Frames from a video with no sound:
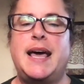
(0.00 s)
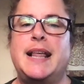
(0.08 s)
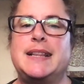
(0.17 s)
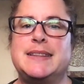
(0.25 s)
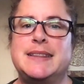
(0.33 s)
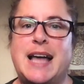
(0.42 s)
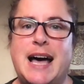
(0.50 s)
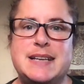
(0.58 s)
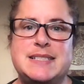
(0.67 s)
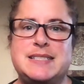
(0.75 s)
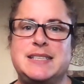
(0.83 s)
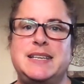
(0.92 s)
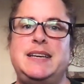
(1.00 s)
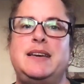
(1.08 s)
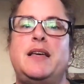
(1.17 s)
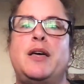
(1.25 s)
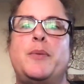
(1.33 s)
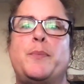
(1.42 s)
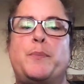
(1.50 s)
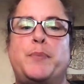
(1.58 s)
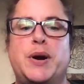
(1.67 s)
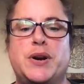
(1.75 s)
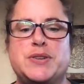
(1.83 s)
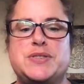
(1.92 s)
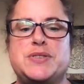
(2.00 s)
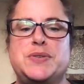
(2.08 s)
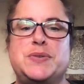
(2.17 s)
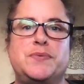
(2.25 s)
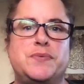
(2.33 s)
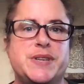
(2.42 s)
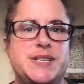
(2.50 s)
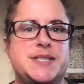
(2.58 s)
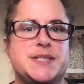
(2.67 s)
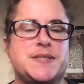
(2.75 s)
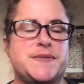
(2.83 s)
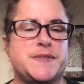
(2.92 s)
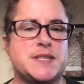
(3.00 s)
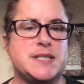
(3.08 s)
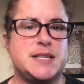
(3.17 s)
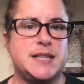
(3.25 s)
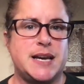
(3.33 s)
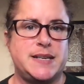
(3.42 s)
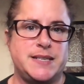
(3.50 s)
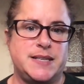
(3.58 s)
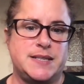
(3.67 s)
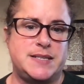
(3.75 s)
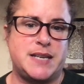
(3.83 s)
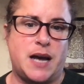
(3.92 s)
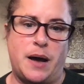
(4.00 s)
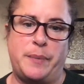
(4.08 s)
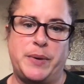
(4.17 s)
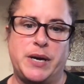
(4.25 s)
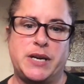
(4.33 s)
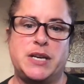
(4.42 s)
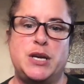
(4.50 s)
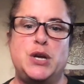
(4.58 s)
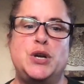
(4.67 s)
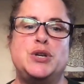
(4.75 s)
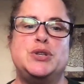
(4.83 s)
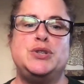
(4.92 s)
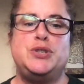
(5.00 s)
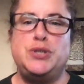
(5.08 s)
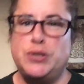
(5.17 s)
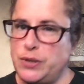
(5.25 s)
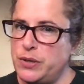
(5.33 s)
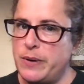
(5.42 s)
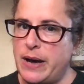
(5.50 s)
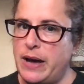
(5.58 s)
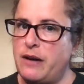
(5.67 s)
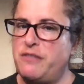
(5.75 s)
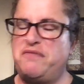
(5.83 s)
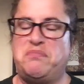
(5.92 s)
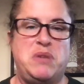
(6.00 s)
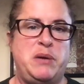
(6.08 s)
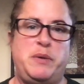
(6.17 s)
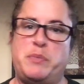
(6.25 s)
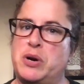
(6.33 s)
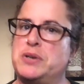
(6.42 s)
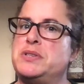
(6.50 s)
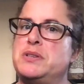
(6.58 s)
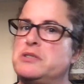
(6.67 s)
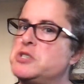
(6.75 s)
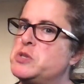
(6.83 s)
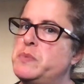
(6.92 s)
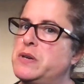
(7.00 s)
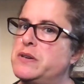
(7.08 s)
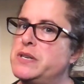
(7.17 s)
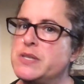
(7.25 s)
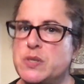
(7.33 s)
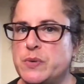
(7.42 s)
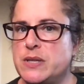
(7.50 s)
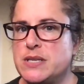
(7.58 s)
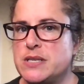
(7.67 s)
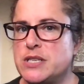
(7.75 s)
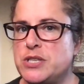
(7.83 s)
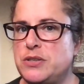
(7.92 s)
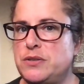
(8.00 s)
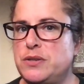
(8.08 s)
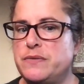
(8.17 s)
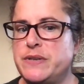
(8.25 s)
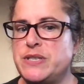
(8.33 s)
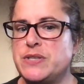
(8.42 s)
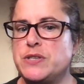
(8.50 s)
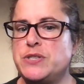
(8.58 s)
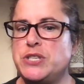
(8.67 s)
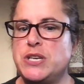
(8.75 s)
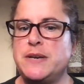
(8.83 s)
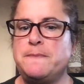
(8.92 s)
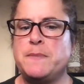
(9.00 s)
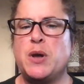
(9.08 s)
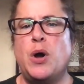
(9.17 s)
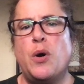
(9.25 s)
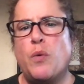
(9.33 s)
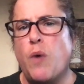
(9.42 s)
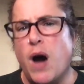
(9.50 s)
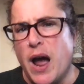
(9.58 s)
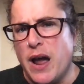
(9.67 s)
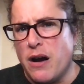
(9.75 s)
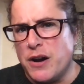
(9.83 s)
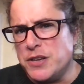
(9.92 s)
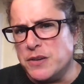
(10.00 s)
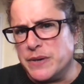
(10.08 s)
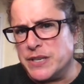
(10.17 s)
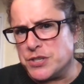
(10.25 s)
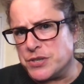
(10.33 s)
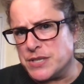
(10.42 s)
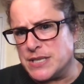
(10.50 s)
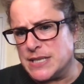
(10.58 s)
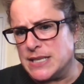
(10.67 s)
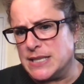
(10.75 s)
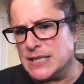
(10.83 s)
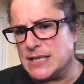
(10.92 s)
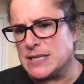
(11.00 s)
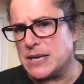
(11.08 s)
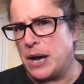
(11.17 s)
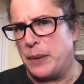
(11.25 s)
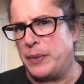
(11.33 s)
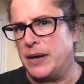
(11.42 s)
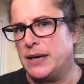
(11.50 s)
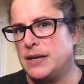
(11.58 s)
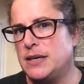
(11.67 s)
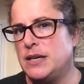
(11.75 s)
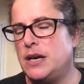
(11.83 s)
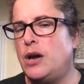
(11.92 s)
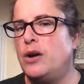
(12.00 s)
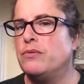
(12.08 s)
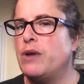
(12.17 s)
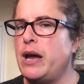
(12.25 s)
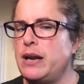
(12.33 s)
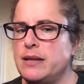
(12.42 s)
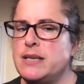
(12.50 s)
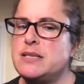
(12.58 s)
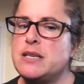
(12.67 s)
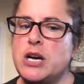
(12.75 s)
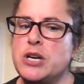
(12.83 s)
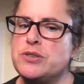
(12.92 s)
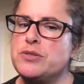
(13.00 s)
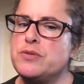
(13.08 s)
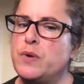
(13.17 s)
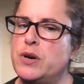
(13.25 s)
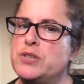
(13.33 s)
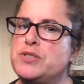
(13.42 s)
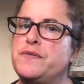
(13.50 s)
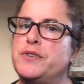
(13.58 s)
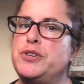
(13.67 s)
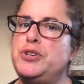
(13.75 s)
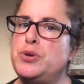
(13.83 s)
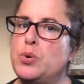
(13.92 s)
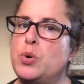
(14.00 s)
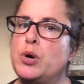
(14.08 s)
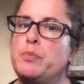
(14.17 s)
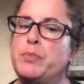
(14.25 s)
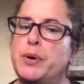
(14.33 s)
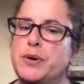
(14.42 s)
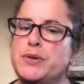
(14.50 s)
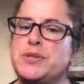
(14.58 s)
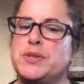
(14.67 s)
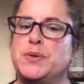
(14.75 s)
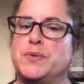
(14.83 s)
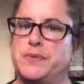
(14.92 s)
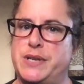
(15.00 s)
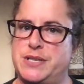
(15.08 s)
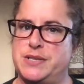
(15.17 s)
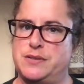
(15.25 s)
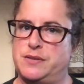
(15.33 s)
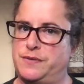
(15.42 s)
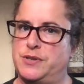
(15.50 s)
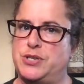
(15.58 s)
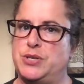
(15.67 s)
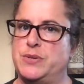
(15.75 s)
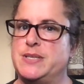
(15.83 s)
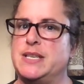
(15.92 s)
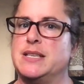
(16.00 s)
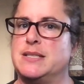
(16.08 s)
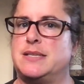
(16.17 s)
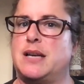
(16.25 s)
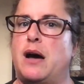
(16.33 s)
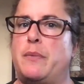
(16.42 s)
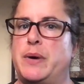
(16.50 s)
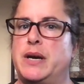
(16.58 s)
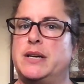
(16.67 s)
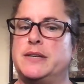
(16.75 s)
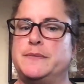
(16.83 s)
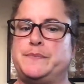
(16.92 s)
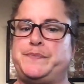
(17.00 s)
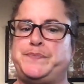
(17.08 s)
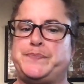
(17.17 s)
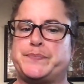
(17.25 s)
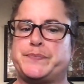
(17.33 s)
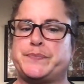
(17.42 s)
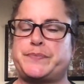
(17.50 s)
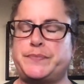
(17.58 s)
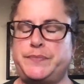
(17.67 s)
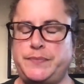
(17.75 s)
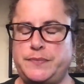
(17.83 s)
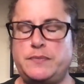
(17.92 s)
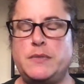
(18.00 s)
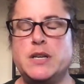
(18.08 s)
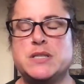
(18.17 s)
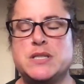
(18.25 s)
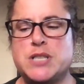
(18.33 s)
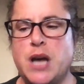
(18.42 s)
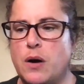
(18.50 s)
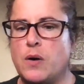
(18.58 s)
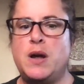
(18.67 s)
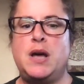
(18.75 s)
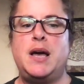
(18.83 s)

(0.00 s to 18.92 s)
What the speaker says: Lastly, personal reasons for selecting the topic. Do you have maybe personal experience with this issue you're researching? Why are you interested in this topic? Write at least 100 words for your personal reasons for choosing this topic. So,